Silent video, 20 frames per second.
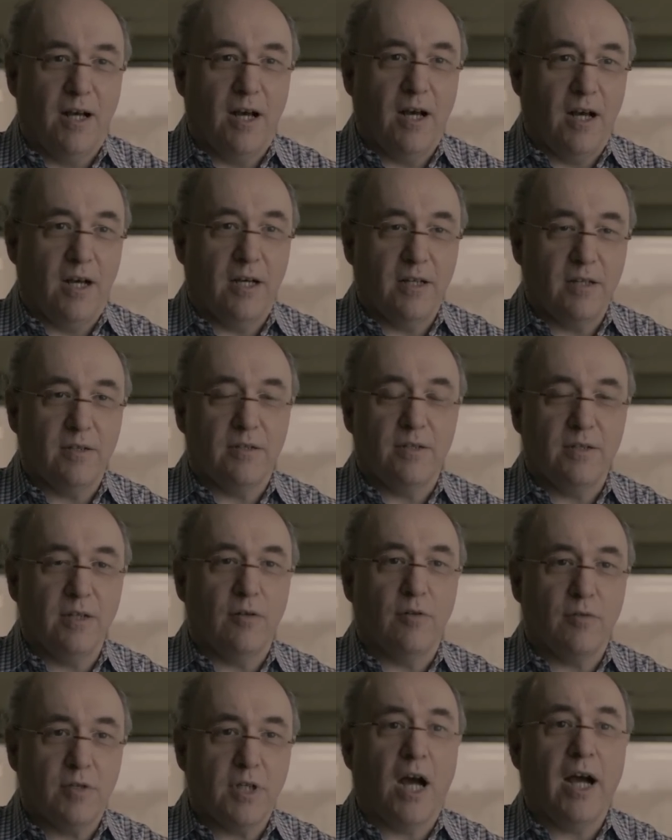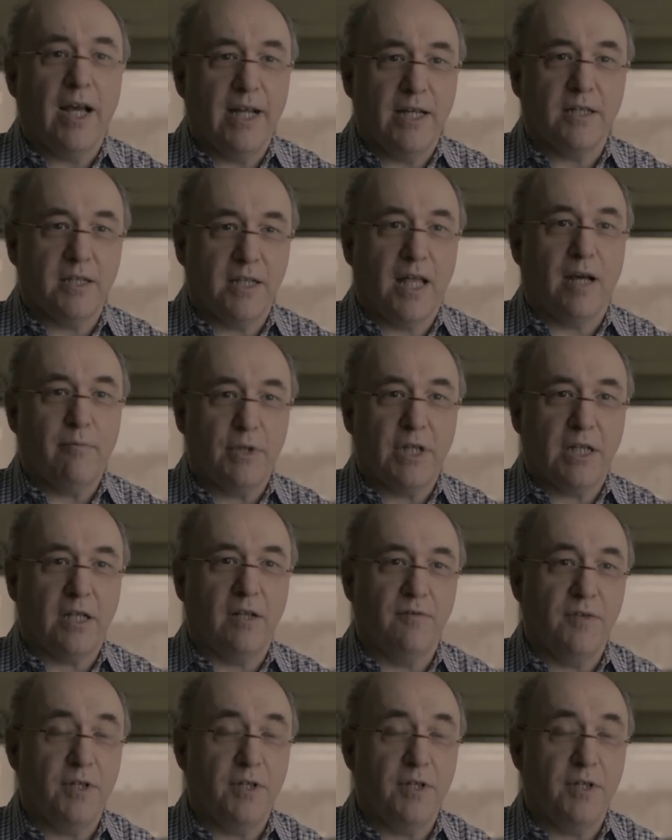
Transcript: uh, you know, tie into that particular